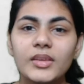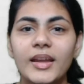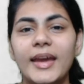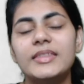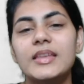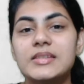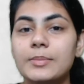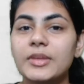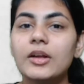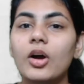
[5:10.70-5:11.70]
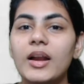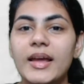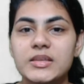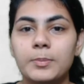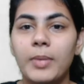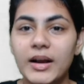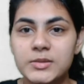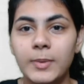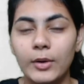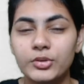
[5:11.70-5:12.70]
And there's something called as Bugs
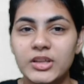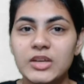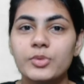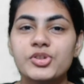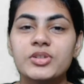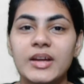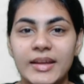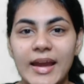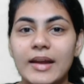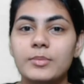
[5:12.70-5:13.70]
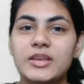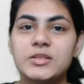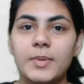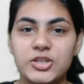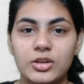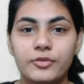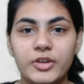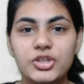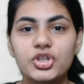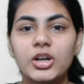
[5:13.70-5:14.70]
Bounty, which is Unacademy's special
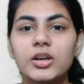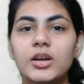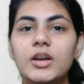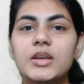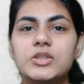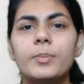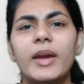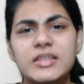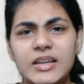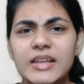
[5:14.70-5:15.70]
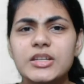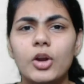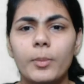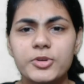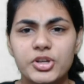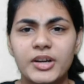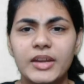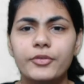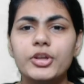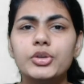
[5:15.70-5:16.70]
feature. So basically it's an
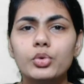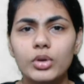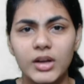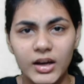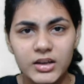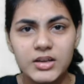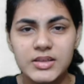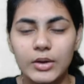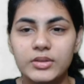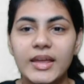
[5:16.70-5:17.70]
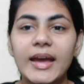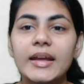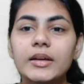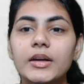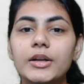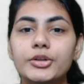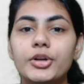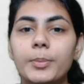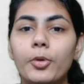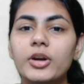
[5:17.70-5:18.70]
opportunity for you learners out there to
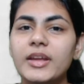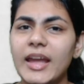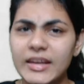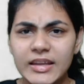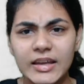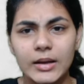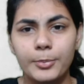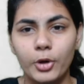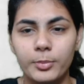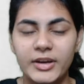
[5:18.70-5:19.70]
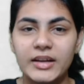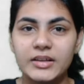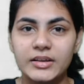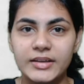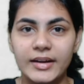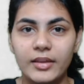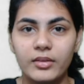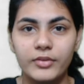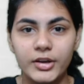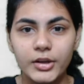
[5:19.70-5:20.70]
report any inappropriate content in
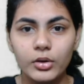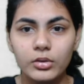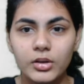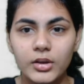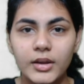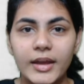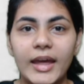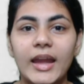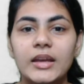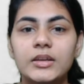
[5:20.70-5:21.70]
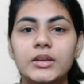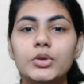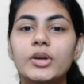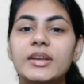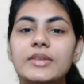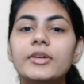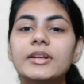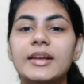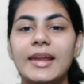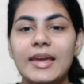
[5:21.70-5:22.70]
the video, and you can even
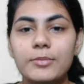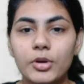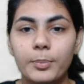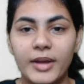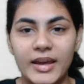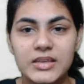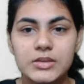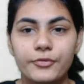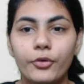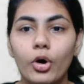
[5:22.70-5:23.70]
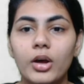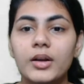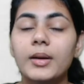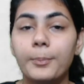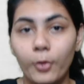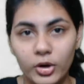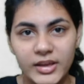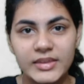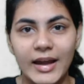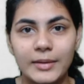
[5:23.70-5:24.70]
claim your prize for
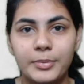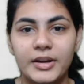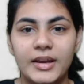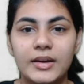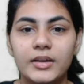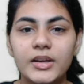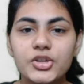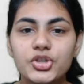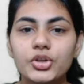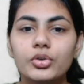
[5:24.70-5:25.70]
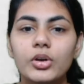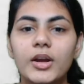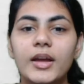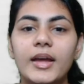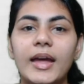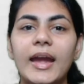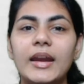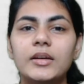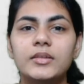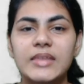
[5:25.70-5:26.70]
reporting that particular issue.
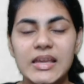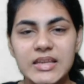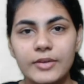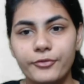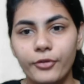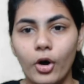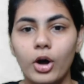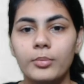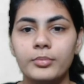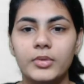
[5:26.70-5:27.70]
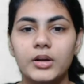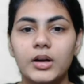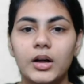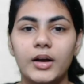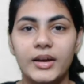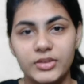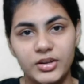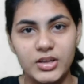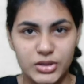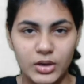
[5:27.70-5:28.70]
And there's a form in the
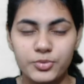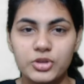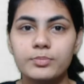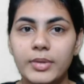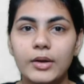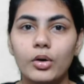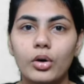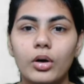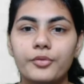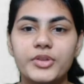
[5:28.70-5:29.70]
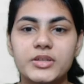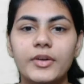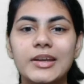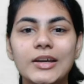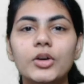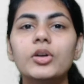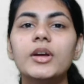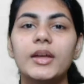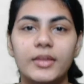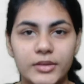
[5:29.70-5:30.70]
description below of this video.
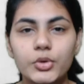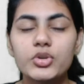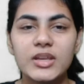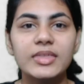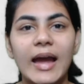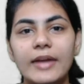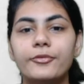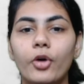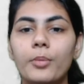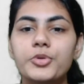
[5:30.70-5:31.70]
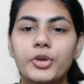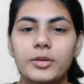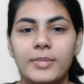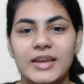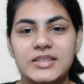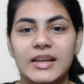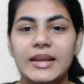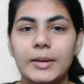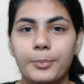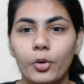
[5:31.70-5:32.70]
Using that form, you can basically
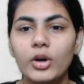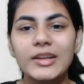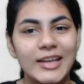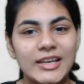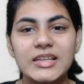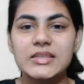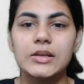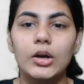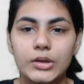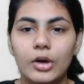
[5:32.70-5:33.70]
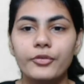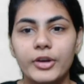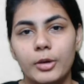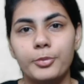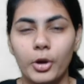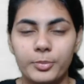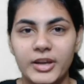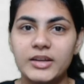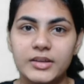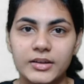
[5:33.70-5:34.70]
report any sort of
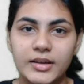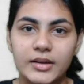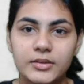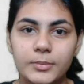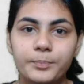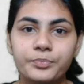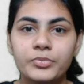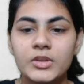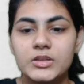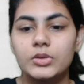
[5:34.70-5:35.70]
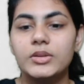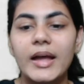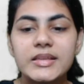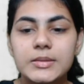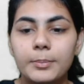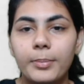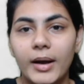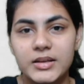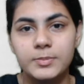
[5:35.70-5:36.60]
inappropriate content. So that's Bugs